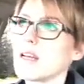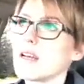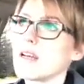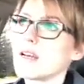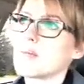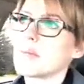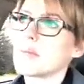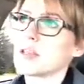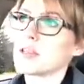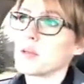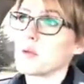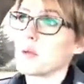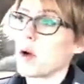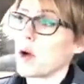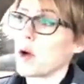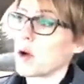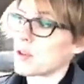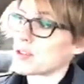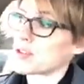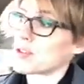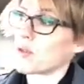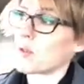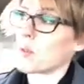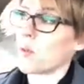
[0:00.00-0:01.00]
but you
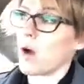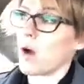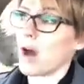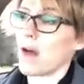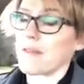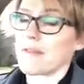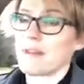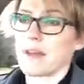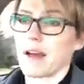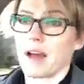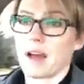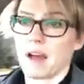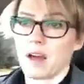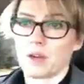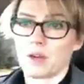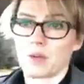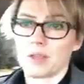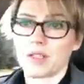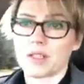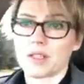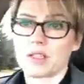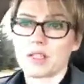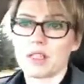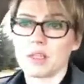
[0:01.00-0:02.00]
also want the
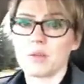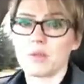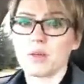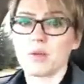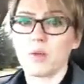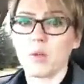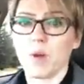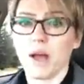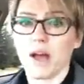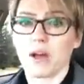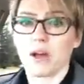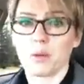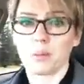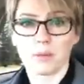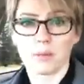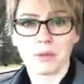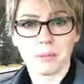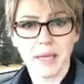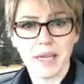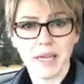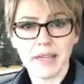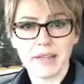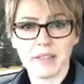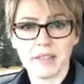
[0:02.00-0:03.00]
house to be well
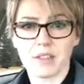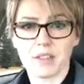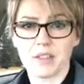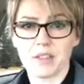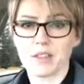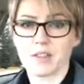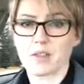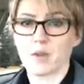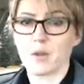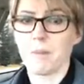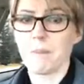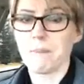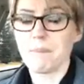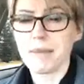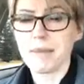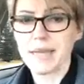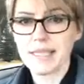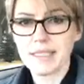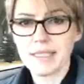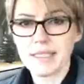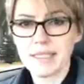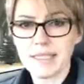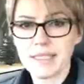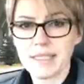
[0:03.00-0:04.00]
prepared. So
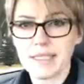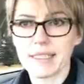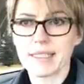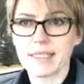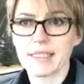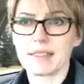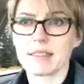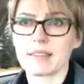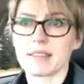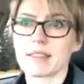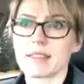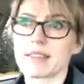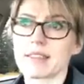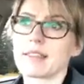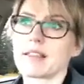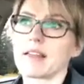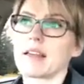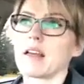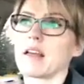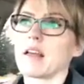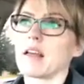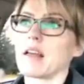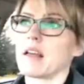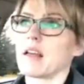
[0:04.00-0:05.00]
maintenance,
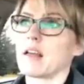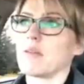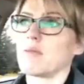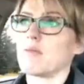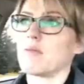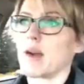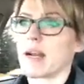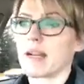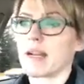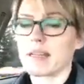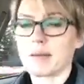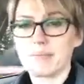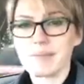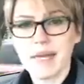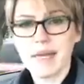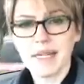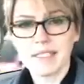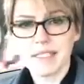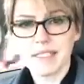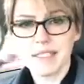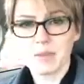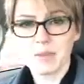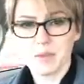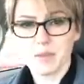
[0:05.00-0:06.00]

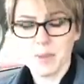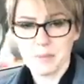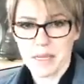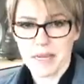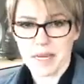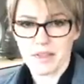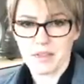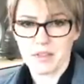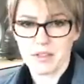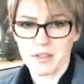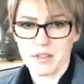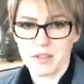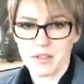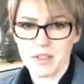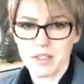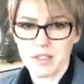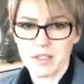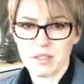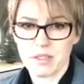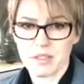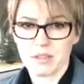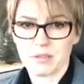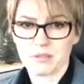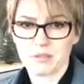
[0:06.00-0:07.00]
recommended
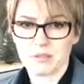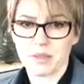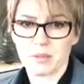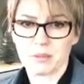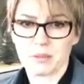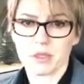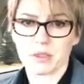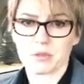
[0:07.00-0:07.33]
repairs from your